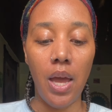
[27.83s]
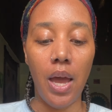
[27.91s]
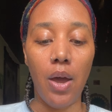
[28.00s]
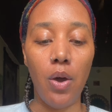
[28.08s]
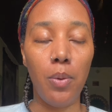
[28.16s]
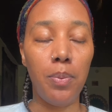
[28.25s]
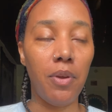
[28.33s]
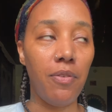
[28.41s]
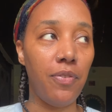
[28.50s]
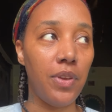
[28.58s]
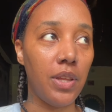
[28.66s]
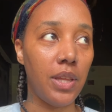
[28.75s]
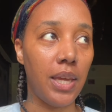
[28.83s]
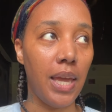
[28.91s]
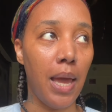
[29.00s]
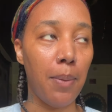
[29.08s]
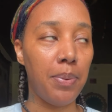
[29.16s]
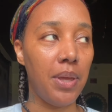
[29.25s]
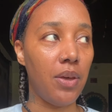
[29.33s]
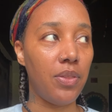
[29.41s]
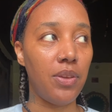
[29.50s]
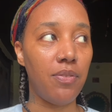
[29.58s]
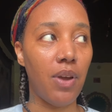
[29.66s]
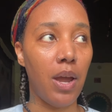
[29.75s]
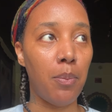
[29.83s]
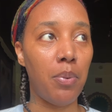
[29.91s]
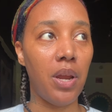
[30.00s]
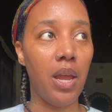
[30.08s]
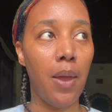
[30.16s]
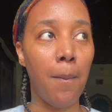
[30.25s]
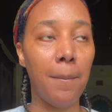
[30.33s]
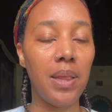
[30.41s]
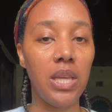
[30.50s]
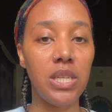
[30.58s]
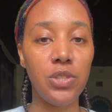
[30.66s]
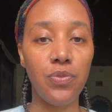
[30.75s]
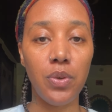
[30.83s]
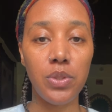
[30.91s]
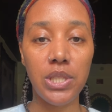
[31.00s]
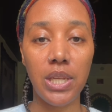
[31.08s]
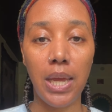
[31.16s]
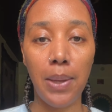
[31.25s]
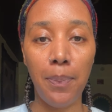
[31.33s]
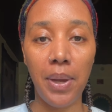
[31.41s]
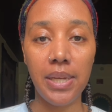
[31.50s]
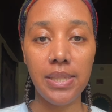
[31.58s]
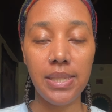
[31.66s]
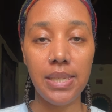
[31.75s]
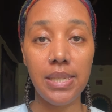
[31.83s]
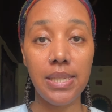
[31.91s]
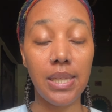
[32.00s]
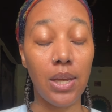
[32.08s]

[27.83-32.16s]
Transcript: I hope you're feeling happy, healthy, vibrant, and blissful today, Pisces.